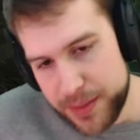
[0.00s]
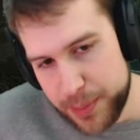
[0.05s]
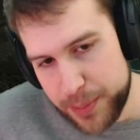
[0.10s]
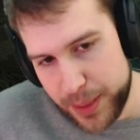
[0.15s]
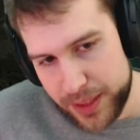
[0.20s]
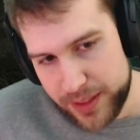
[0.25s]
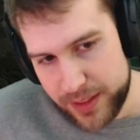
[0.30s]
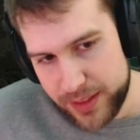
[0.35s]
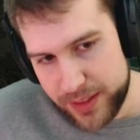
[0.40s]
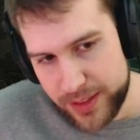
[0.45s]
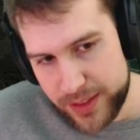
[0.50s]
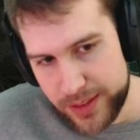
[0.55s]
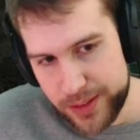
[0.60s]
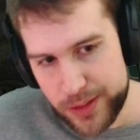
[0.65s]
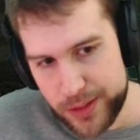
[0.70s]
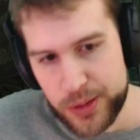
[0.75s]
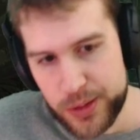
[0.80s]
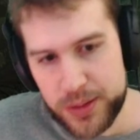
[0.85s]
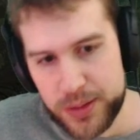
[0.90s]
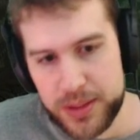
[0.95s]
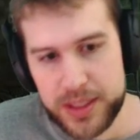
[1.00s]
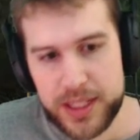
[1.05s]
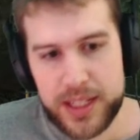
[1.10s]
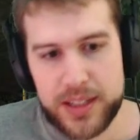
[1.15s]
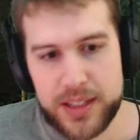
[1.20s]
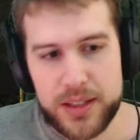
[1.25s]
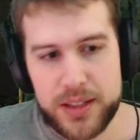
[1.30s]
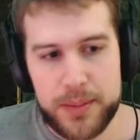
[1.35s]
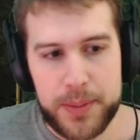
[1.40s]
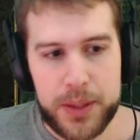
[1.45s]
but it is not
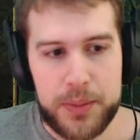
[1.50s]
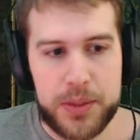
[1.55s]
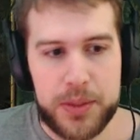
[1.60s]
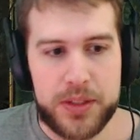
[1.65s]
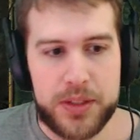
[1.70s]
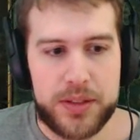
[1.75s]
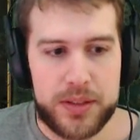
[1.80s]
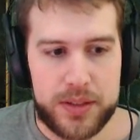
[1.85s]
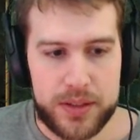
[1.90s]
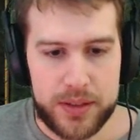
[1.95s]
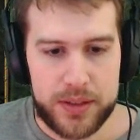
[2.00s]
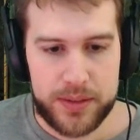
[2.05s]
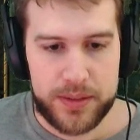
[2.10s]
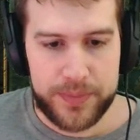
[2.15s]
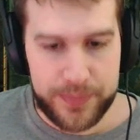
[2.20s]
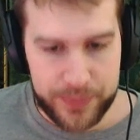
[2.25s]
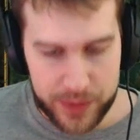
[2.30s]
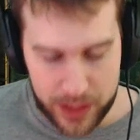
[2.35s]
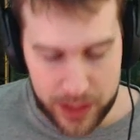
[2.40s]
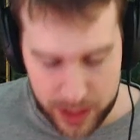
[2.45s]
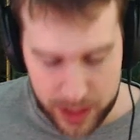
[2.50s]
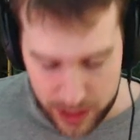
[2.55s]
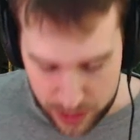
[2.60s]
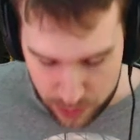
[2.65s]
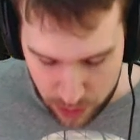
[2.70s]
at the moment. Like,